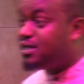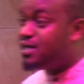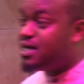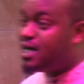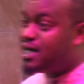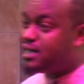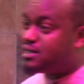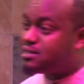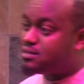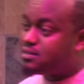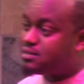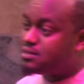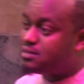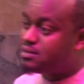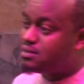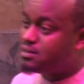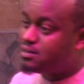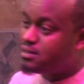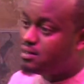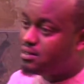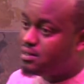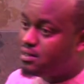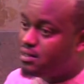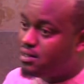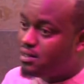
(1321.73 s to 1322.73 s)
Yes.
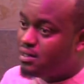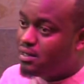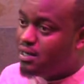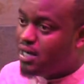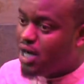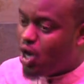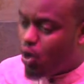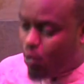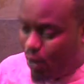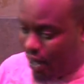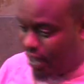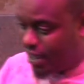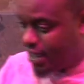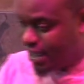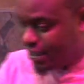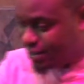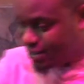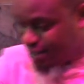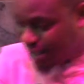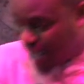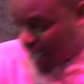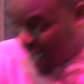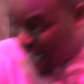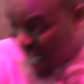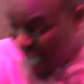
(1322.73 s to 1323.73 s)
When he
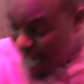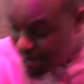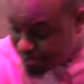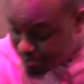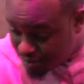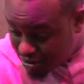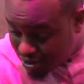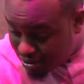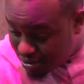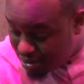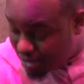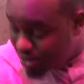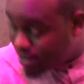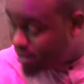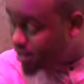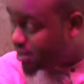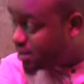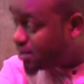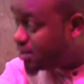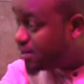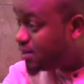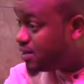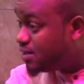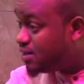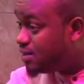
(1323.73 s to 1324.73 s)
slept
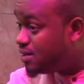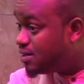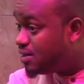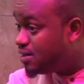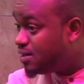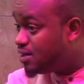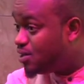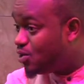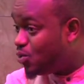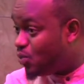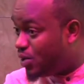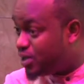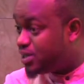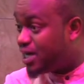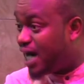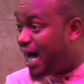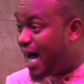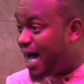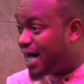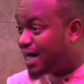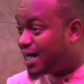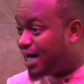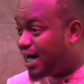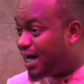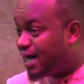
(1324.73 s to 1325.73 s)
with
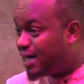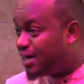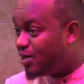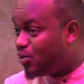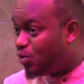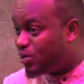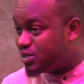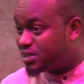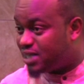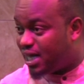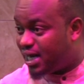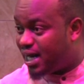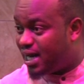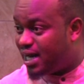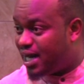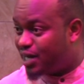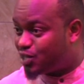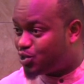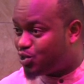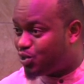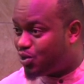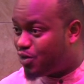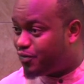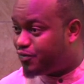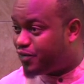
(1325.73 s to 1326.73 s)
Haggai, was that an
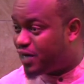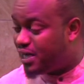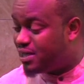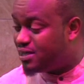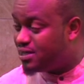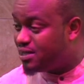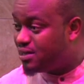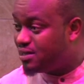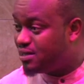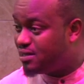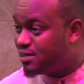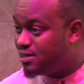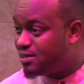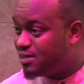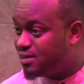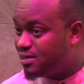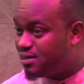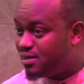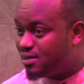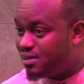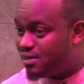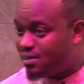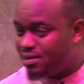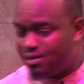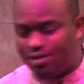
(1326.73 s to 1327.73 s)
action of faith?
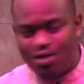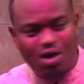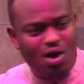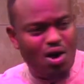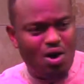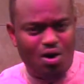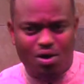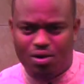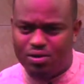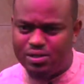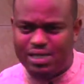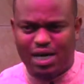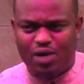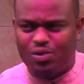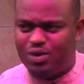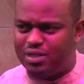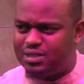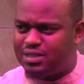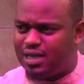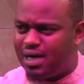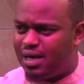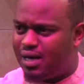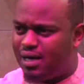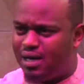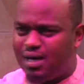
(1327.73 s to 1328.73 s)
No, that was
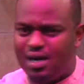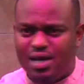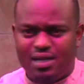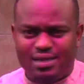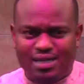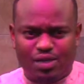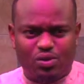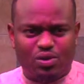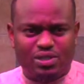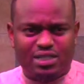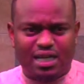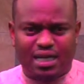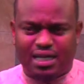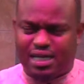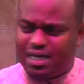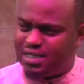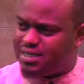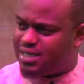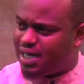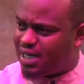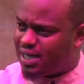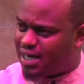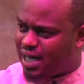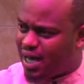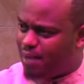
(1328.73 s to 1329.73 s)
a
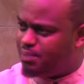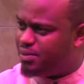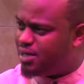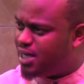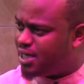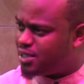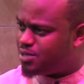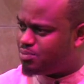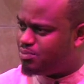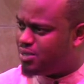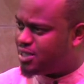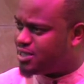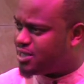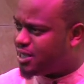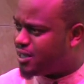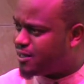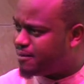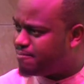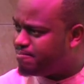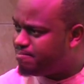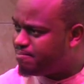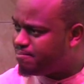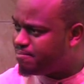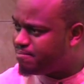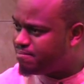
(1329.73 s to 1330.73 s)
kitchen cabinet meeting.
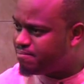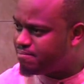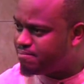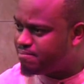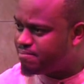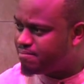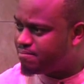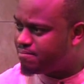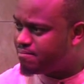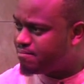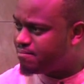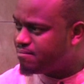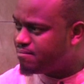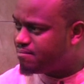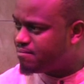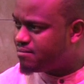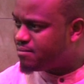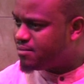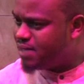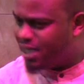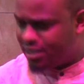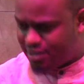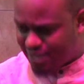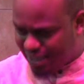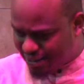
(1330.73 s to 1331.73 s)

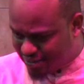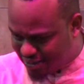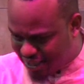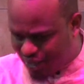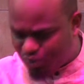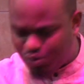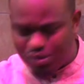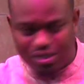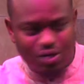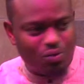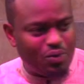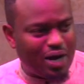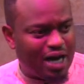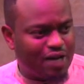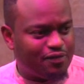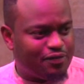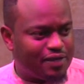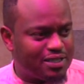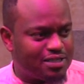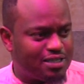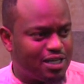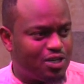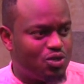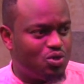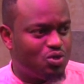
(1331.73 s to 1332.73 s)
They just sat with the wife
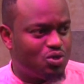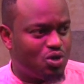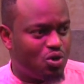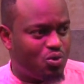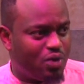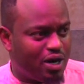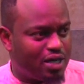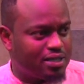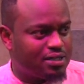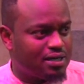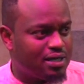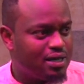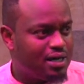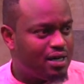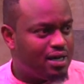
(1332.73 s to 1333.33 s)
and said, you know what?